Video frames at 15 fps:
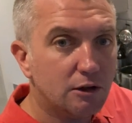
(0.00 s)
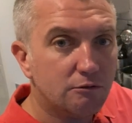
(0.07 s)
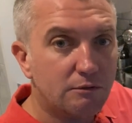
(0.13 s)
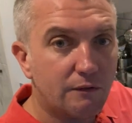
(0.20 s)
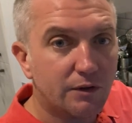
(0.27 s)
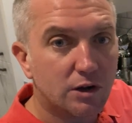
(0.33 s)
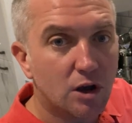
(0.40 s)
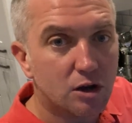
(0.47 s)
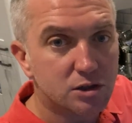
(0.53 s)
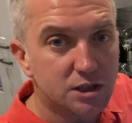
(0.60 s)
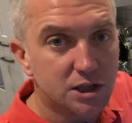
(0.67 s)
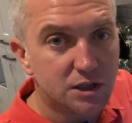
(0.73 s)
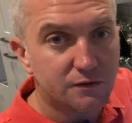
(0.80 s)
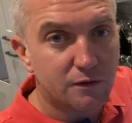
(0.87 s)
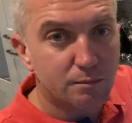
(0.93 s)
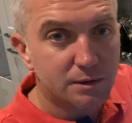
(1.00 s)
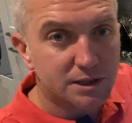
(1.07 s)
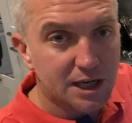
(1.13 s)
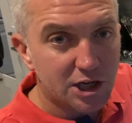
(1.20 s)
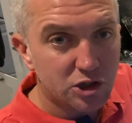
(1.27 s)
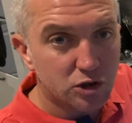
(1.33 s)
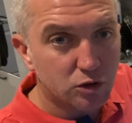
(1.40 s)
River Cottage
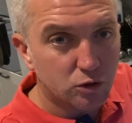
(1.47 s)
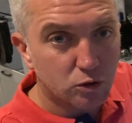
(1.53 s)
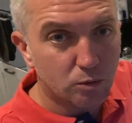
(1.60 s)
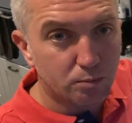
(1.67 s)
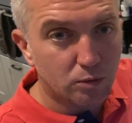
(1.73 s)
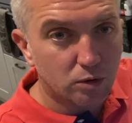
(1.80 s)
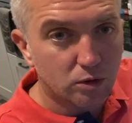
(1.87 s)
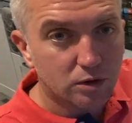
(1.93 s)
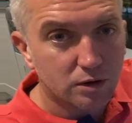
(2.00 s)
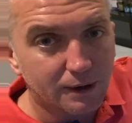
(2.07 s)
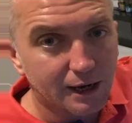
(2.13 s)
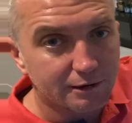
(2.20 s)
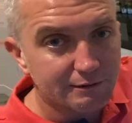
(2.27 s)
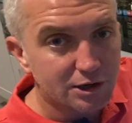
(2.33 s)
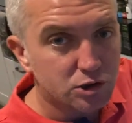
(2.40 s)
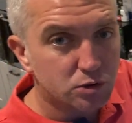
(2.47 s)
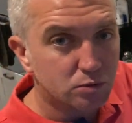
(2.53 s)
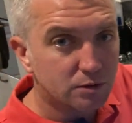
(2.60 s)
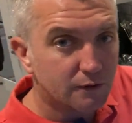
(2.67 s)
fermentation cookbook by Rachel